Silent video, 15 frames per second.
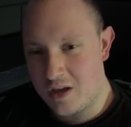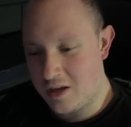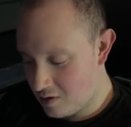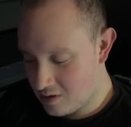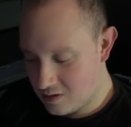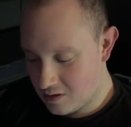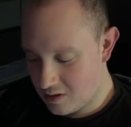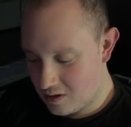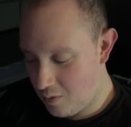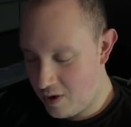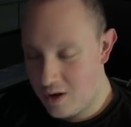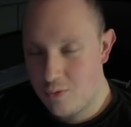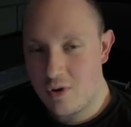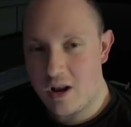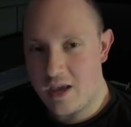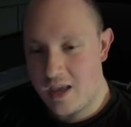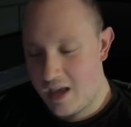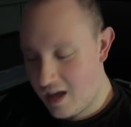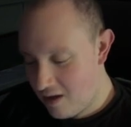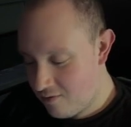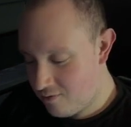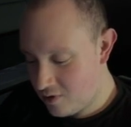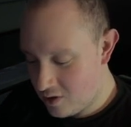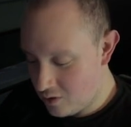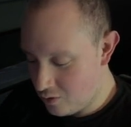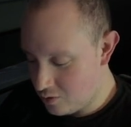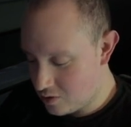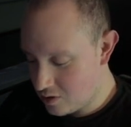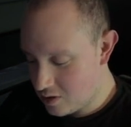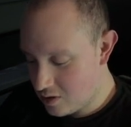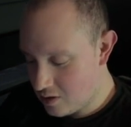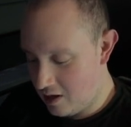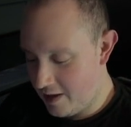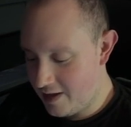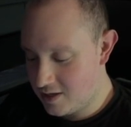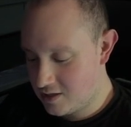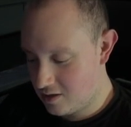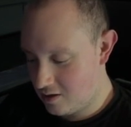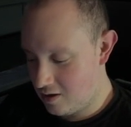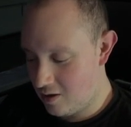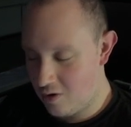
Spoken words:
Because when will I ever use Lynx